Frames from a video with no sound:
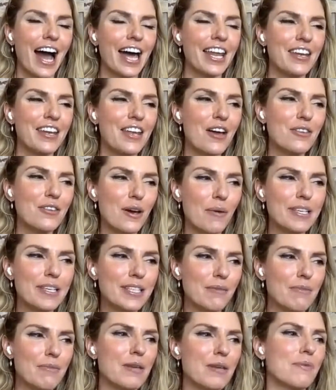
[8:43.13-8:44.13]
And I know there'll
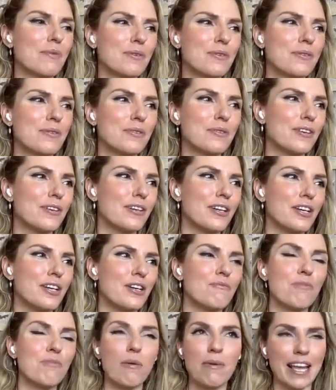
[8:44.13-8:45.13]
be some people
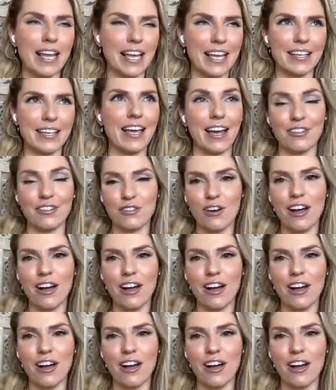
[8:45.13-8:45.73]
who probably,